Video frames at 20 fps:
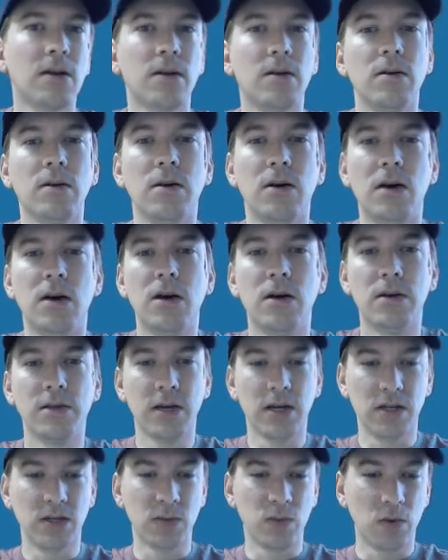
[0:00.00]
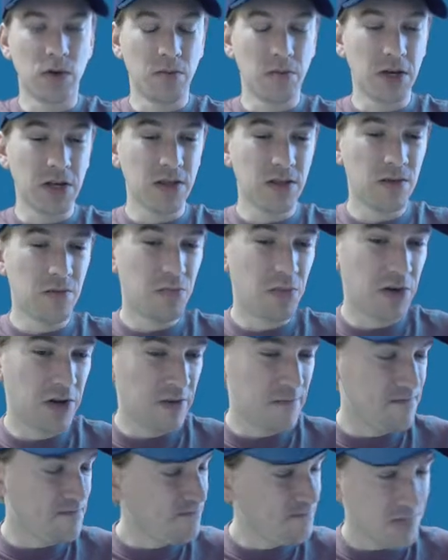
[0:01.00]
That is one method,
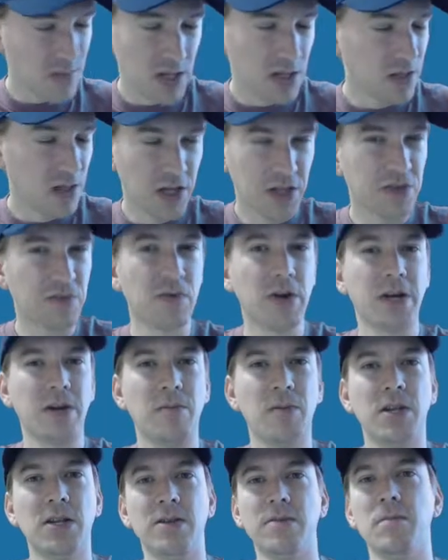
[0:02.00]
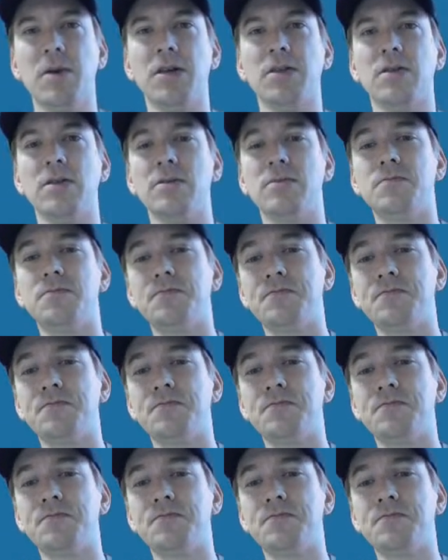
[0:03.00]
but not the recommended method.